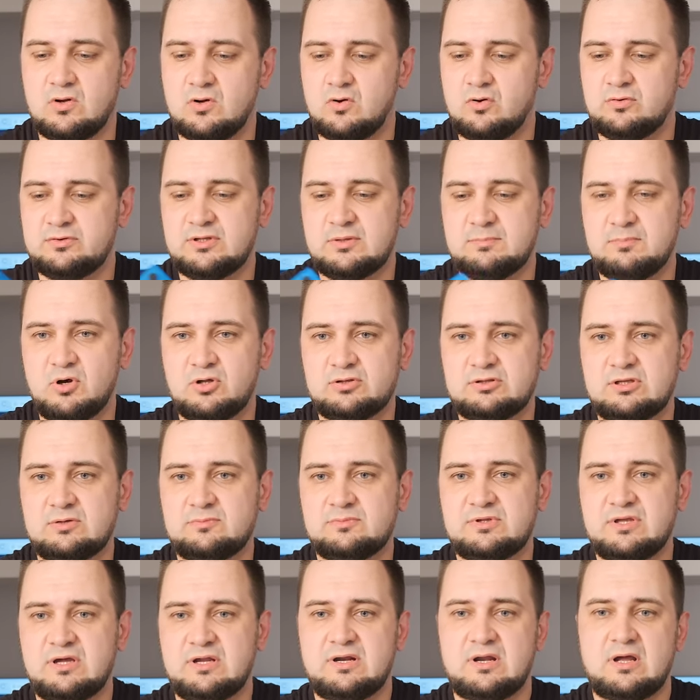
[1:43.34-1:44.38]
On the
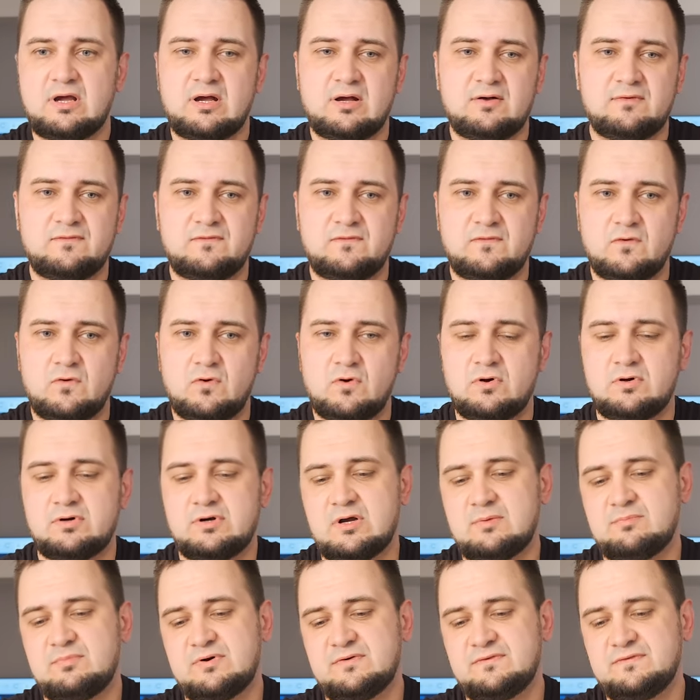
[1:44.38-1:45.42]
bottom there are 4
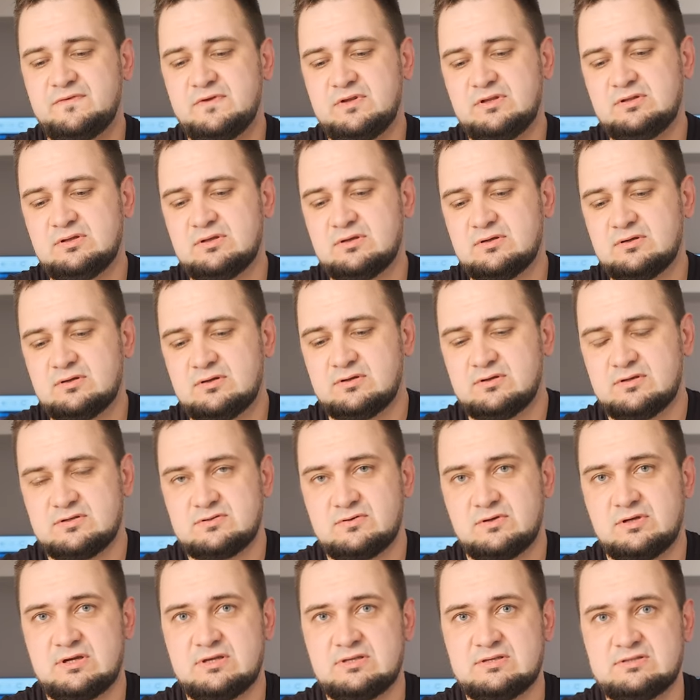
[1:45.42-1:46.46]
rubber feet, as
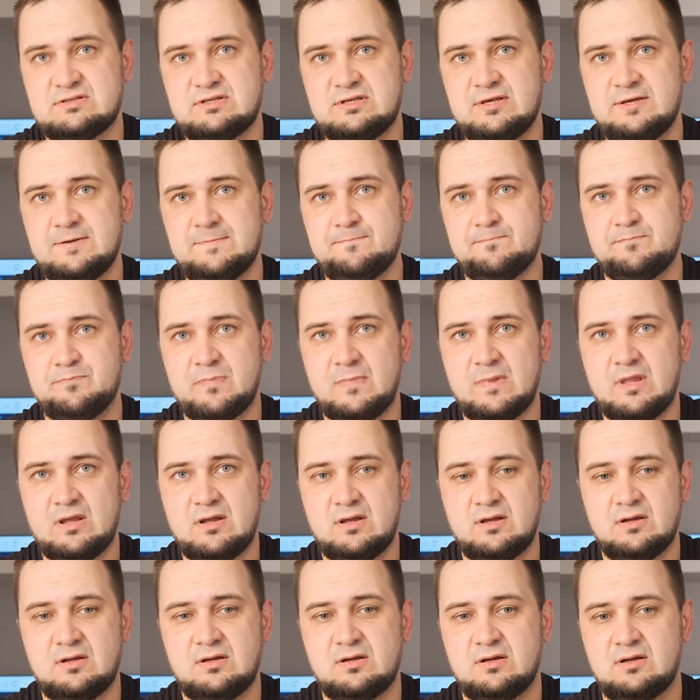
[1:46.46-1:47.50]
you can see,
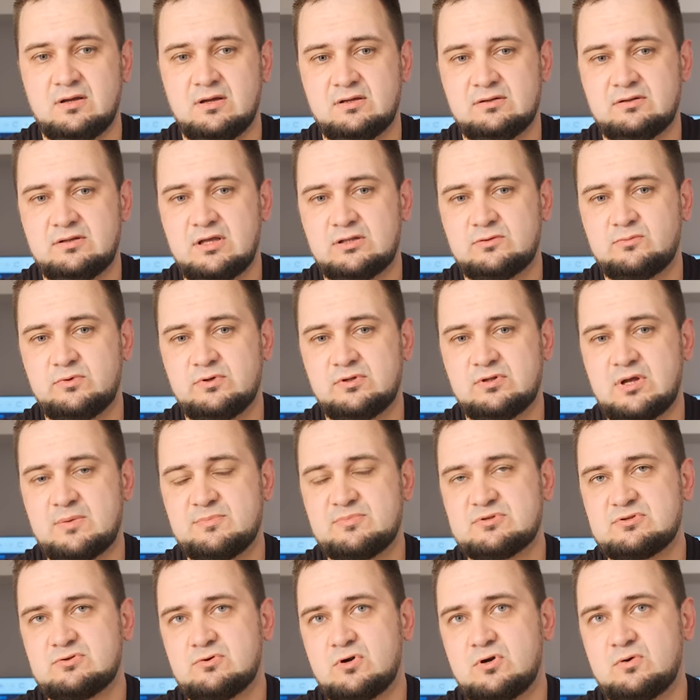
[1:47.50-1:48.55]
that will
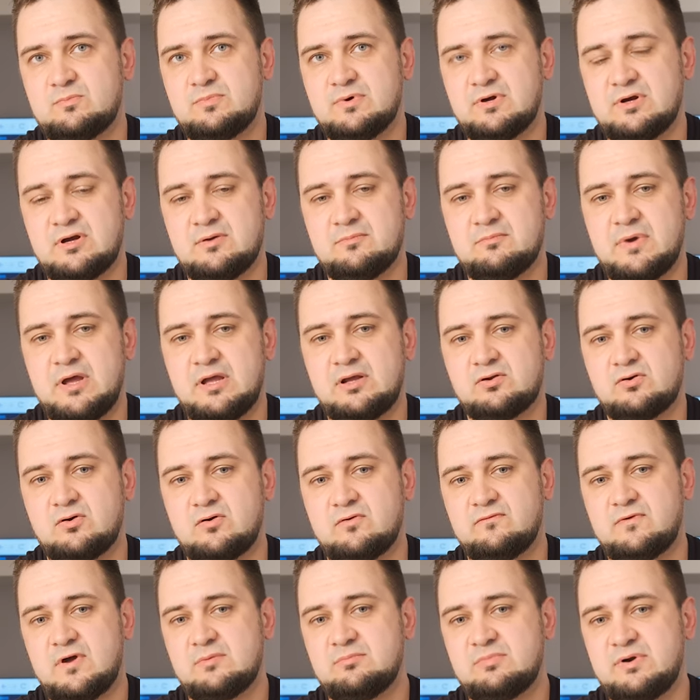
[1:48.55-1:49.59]
absorb
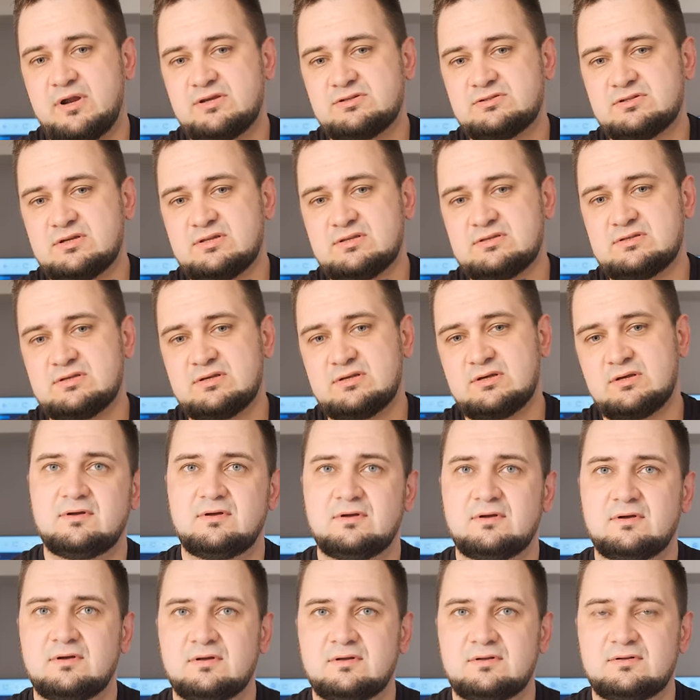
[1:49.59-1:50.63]
micro vibrations.
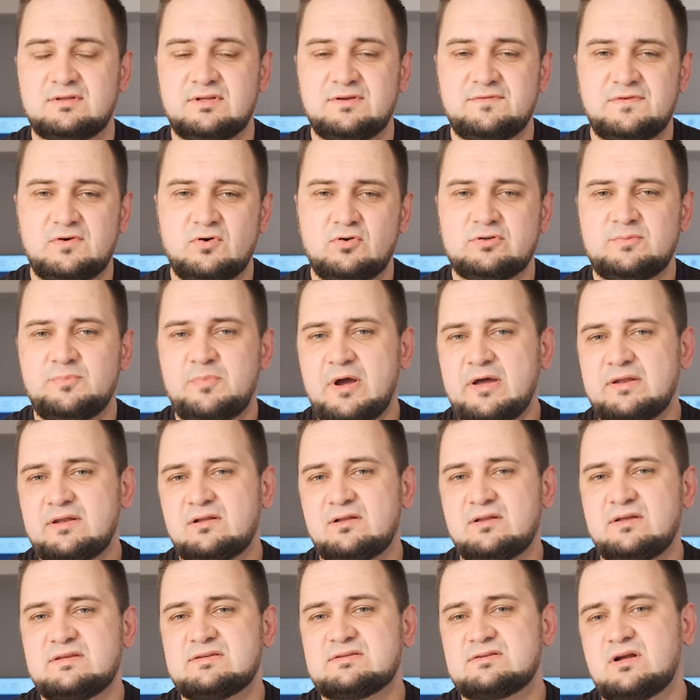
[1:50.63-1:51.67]
The front
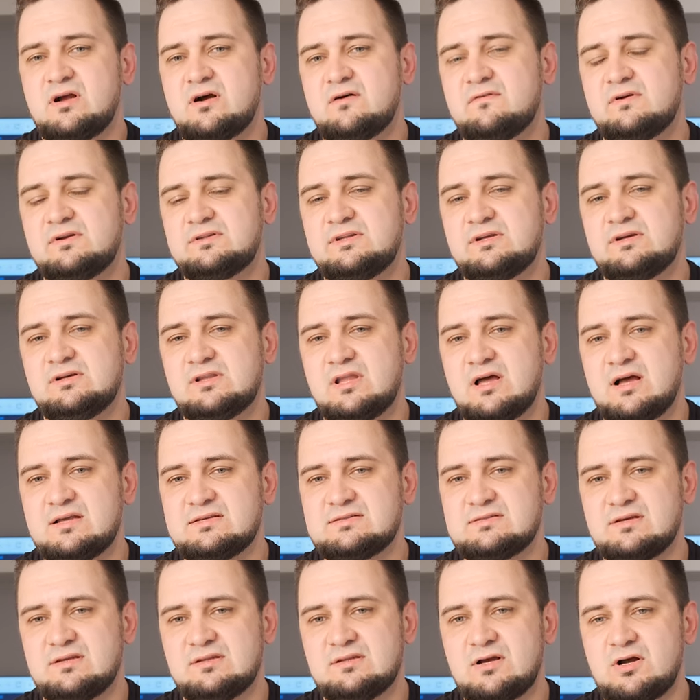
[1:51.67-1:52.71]
panel is covered in
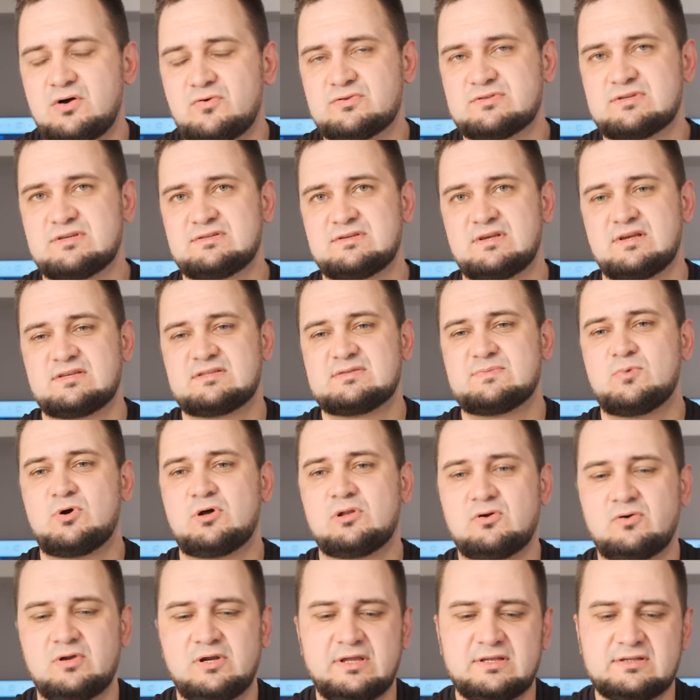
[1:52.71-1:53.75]
glass and houses a small
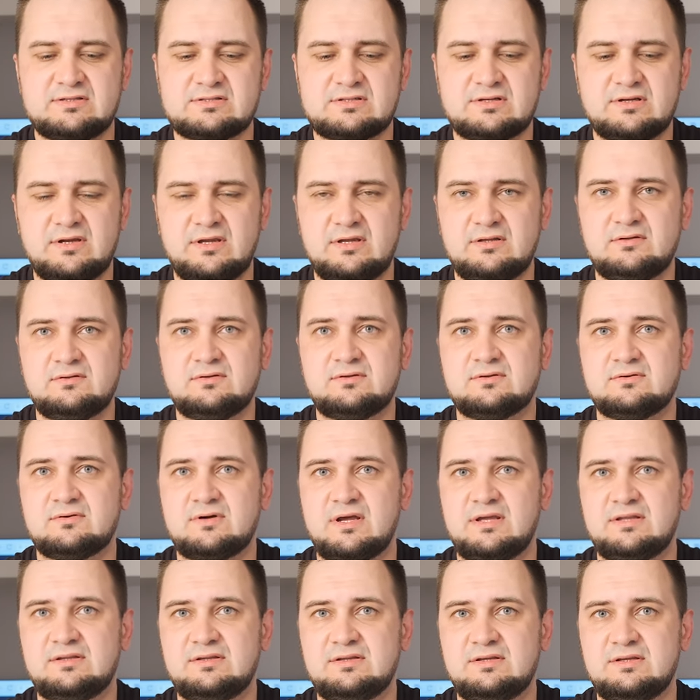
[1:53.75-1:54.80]
OLED screen
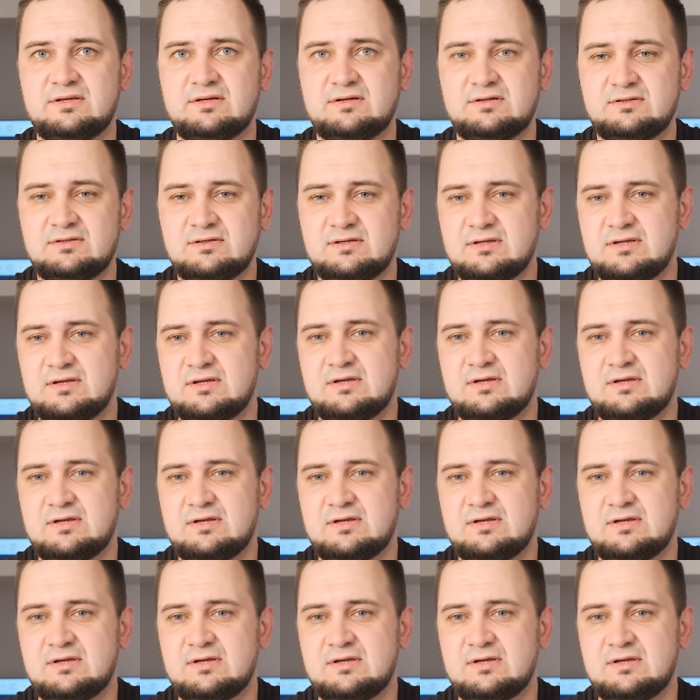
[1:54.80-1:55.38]
right here.